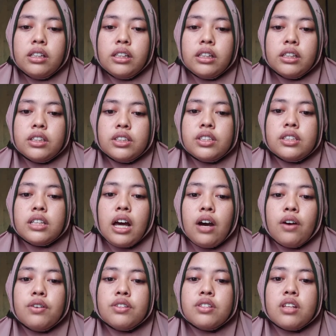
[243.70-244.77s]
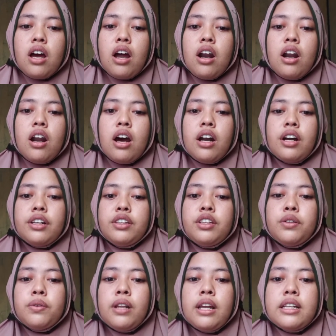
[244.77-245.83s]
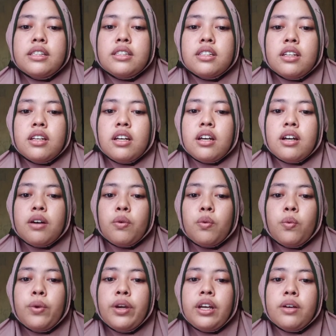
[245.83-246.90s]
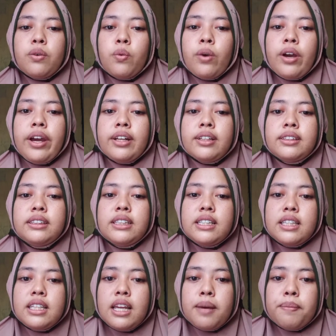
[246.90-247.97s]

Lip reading: These sounds are articulate when the